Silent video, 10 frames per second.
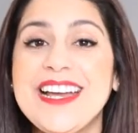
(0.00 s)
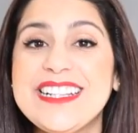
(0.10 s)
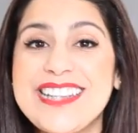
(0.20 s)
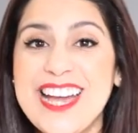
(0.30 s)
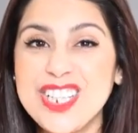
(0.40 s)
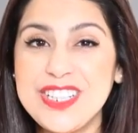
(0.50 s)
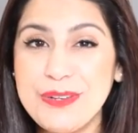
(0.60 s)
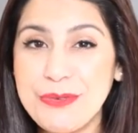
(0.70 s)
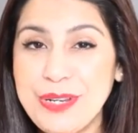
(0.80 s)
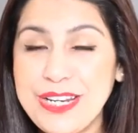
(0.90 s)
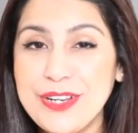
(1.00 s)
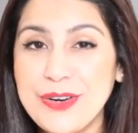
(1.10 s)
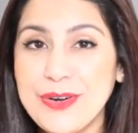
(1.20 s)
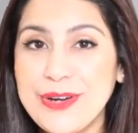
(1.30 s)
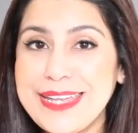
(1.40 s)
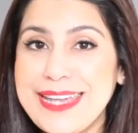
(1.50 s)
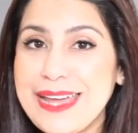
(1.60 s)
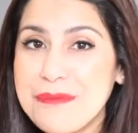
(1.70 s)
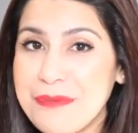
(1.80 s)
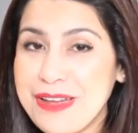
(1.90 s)
It's actually really early
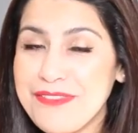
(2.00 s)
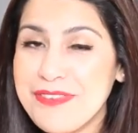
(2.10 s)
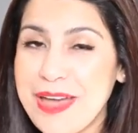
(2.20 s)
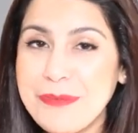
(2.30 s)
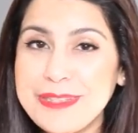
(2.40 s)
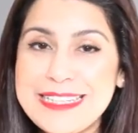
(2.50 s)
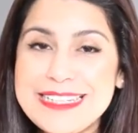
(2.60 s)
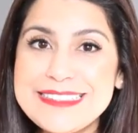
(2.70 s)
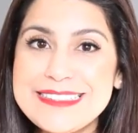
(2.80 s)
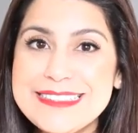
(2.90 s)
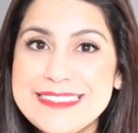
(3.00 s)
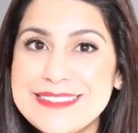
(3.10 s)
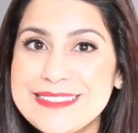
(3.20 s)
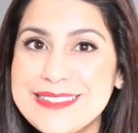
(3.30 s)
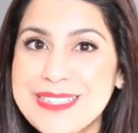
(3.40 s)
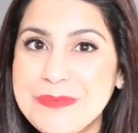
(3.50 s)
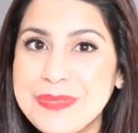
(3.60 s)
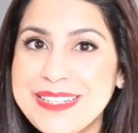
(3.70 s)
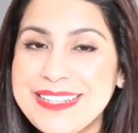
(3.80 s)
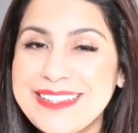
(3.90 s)
and my family is still
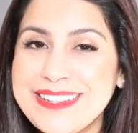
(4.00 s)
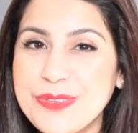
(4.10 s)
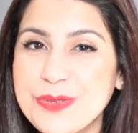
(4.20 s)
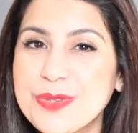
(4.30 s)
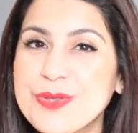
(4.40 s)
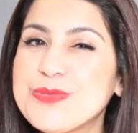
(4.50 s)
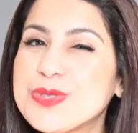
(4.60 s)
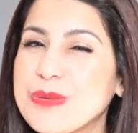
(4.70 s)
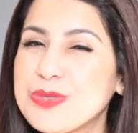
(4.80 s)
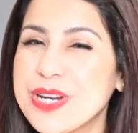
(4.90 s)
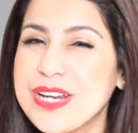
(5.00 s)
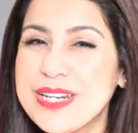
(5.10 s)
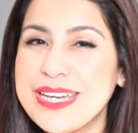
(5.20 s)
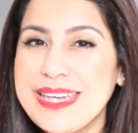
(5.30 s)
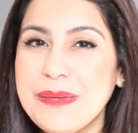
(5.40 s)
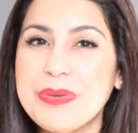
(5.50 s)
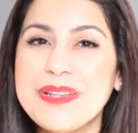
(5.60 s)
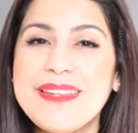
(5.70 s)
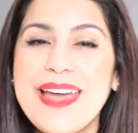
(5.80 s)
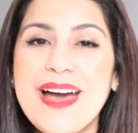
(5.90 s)
sleeping in the other room, so I'm trying to keep
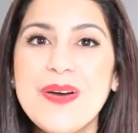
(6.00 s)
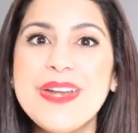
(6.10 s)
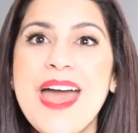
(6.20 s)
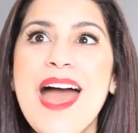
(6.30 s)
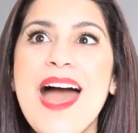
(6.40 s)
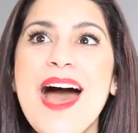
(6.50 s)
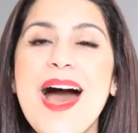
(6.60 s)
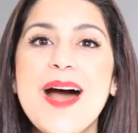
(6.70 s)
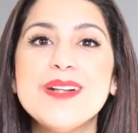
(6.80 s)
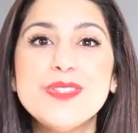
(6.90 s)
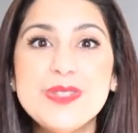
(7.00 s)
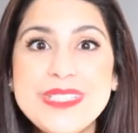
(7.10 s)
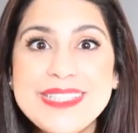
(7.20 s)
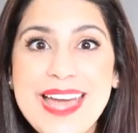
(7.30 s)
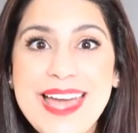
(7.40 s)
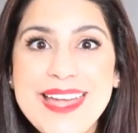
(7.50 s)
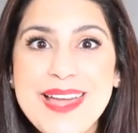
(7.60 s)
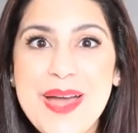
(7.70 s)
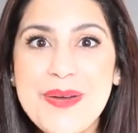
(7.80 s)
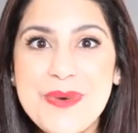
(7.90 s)
it down.
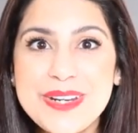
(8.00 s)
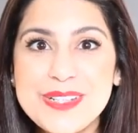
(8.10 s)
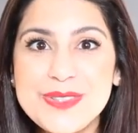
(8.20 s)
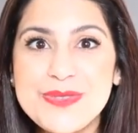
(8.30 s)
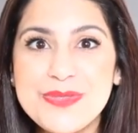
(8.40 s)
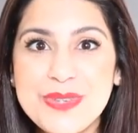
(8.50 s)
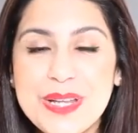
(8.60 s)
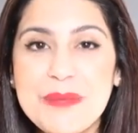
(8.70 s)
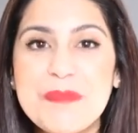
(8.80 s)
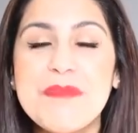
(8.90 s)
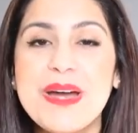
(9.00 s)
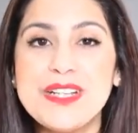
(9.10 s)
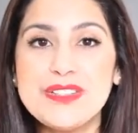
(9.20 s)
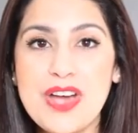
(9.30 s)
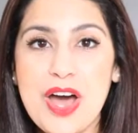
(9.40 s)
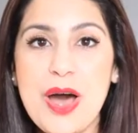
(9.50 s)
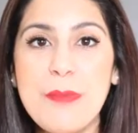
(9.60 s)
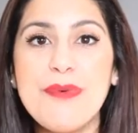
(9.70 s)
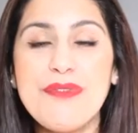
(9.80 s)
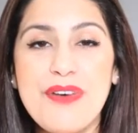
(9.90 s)
Today I wanted to film my
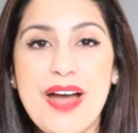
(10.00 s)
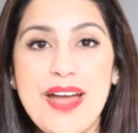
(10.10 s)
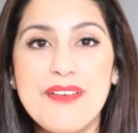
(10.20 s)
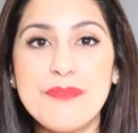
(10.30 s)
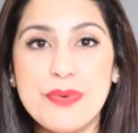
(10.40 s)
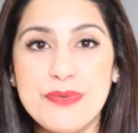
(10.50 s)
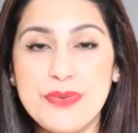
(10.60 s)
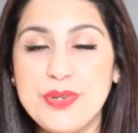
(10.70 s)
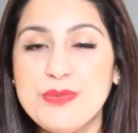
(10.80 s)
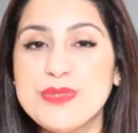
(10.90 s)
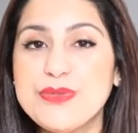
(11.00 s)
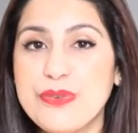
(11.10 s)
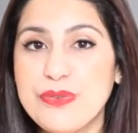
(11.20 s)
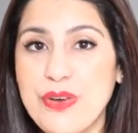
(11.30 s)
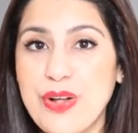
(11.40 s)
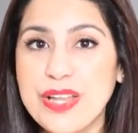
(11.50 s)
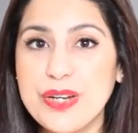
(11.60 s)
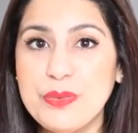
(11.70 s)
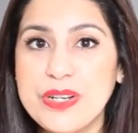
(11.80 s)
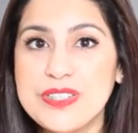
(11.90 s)
top 5 perfumes for fall
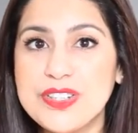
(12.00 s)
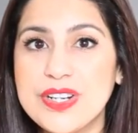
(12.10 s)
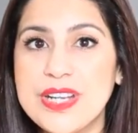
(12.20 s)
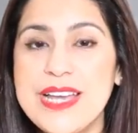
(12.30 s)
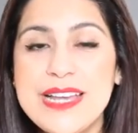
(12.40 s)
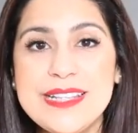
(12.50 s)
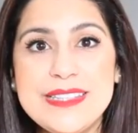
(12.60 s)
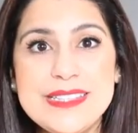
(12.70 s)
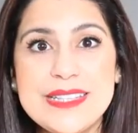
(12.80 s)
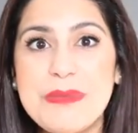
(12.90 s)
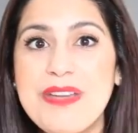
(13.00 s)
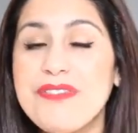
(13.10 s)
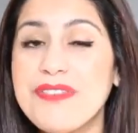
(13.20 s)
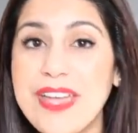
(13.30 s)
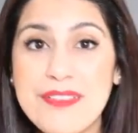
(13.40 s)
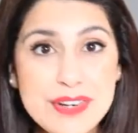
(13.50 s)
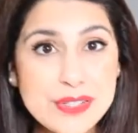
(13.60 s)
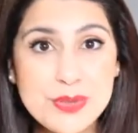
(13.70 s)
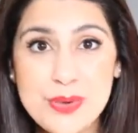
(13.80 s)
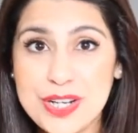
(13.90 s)
and winter. These are my
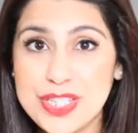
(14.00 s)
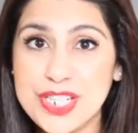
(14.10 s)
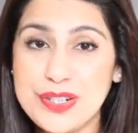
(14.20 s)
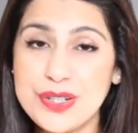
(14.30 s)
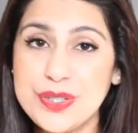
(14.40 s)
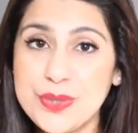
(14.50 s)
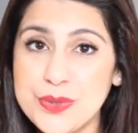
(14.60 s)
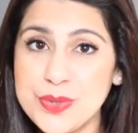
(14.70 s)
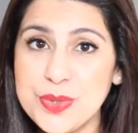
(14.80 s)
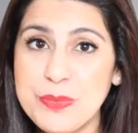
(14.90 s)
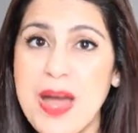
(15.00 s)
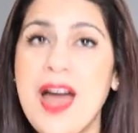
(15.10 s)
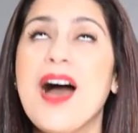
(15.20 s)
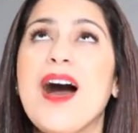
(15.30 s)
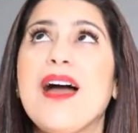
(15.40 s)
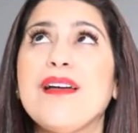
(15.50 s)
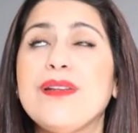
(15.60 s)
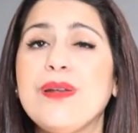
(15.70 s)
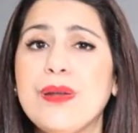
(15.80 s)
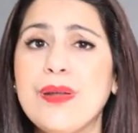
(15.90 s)
favorite to watch here on YouTube. I
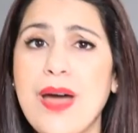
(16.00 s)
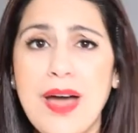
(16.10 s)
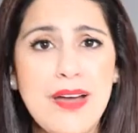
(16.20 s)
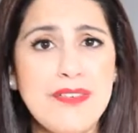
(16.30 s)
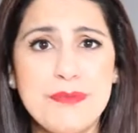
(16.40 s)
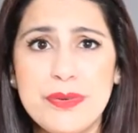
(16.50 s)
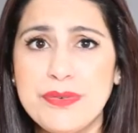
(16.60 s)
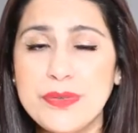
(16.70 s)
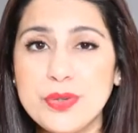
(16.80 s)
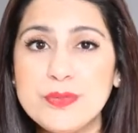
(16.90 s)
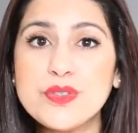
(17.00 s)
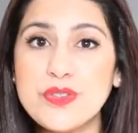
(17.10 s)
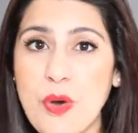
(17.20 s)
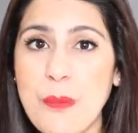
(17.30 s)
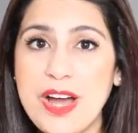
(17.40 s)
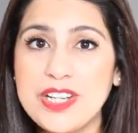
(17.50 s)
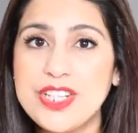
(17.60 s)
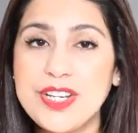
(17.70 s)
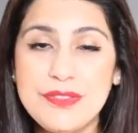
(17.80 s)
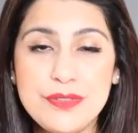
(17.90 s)
love perfumes so
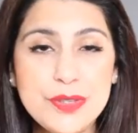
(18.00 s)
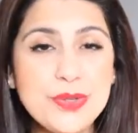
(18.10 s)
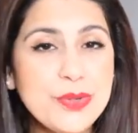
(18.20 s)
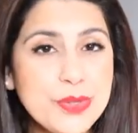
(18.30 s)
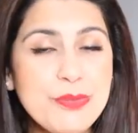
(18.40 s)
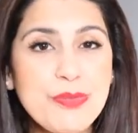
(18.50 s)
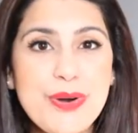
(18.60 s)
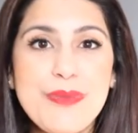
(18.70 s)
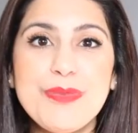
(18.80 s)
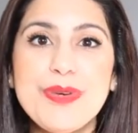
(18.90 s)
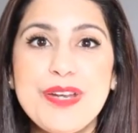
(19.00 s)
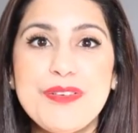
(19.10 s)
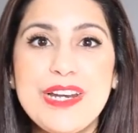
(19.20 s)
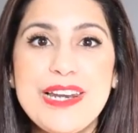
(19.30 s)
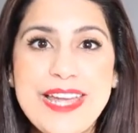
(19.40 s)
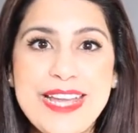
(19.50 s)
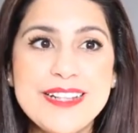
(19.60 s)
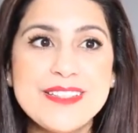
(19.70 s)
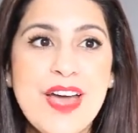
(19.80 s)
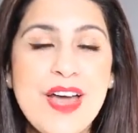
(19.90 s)
much, and if you do, you probably
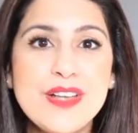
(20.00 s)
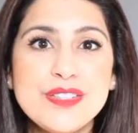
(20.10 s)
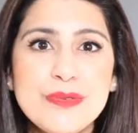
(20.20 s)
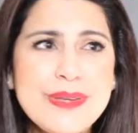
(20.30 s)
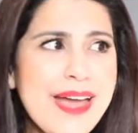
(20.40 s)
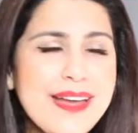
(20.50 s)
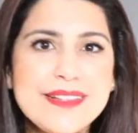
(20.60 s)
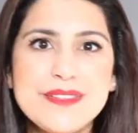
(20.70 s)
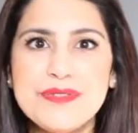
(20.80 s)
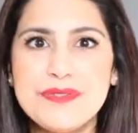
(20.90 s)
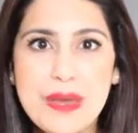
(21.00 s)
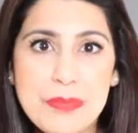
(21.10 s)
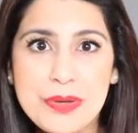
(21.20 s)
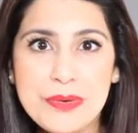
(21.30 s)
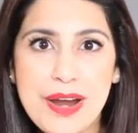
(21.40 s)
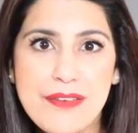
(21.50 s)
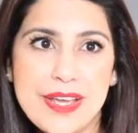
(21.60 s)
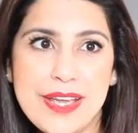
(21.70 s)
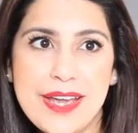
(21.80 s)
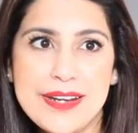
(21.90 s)
relate. So yeah, it's
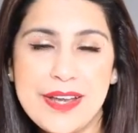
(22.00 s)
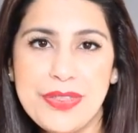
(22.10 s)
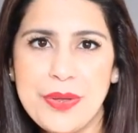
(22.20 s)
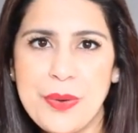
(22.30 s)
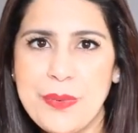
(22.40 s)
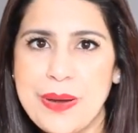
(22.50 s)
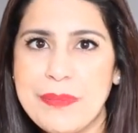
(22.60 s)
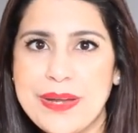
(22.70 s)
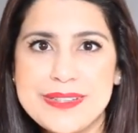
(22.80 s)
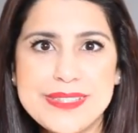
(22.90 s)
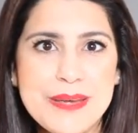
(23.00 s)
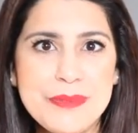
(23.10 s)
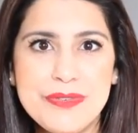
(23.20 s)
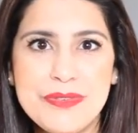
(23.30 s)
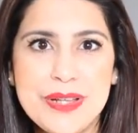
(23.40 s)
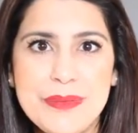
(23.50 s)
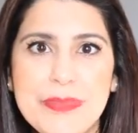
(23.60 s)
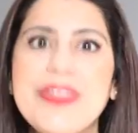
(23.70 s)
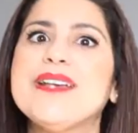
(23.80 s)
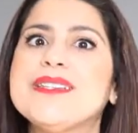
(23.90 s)
February and I thought what better time to
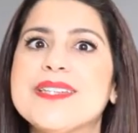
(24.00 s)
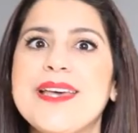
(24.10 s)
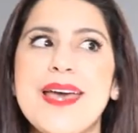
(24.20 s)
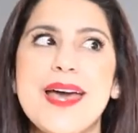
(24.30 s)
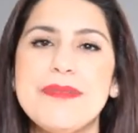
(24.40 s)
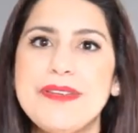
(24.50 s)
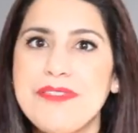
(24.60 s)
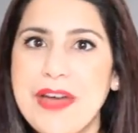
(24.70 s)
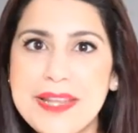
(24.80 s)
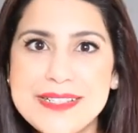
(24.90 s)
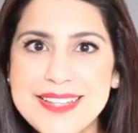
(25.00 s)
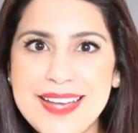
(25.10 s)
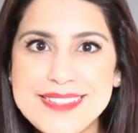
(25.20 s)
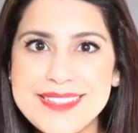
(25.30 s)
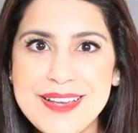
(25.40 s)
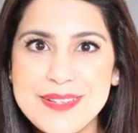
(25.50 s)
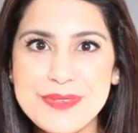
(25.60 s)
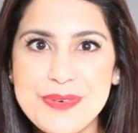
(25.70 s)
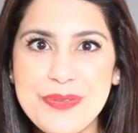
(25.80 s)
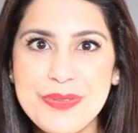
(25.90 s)
film this. I mean, Valentine's Day
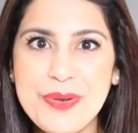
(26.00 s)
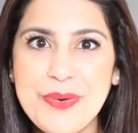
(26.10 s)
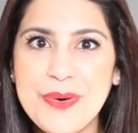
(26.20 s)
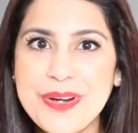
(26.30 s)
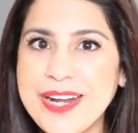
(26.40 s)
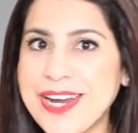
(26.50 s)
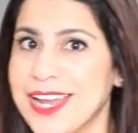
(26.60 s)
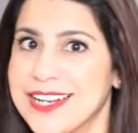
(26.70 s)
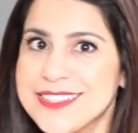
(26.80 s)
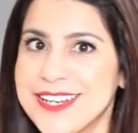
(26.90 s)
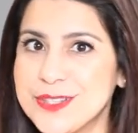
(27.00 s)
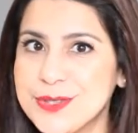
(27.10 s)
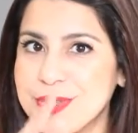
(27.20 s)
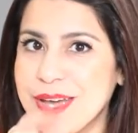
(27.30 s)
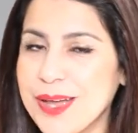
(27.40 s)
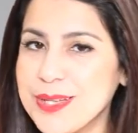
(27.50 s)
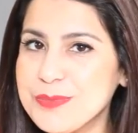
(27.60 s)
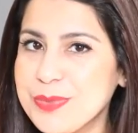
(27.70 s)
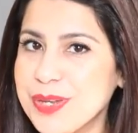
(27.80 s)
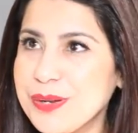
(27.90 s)
is around the corner. Hint hint to the
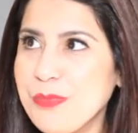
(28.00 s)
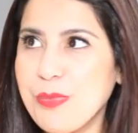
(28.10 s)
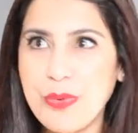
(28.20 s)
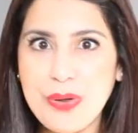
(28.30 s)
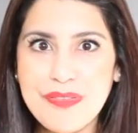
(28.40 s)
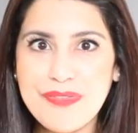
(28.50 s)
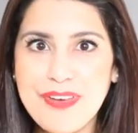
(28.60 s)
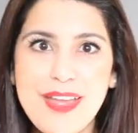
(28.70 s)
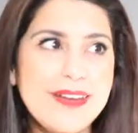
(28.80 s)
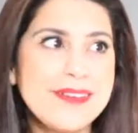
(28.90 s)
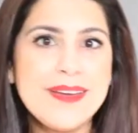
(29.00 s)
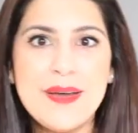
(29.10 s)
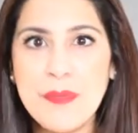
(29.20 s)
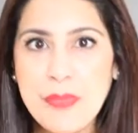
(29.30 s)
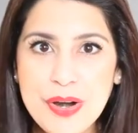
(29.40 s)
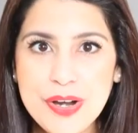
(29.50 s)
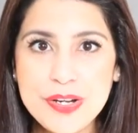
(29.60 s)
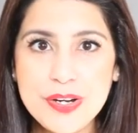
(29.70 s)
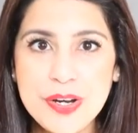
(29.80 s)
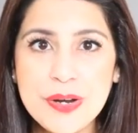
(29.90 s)
husband, boyfriend,
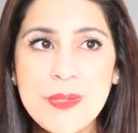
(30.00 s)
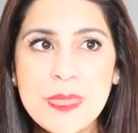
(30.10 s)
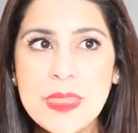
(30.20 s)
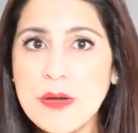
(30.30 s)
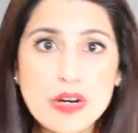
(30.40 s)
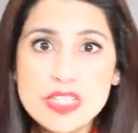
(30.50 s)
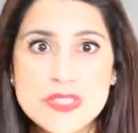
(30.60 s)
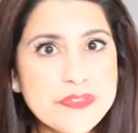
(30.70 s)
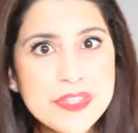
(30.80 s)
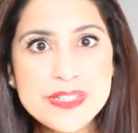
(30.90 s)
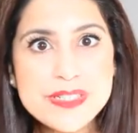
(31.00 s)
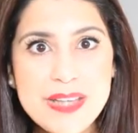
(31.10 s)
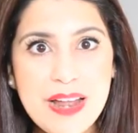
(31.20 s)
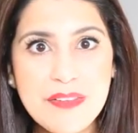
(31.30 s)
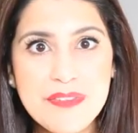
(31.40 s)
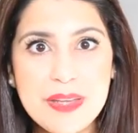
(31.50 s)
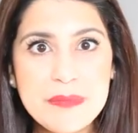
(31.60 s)
partner, or just for yourself.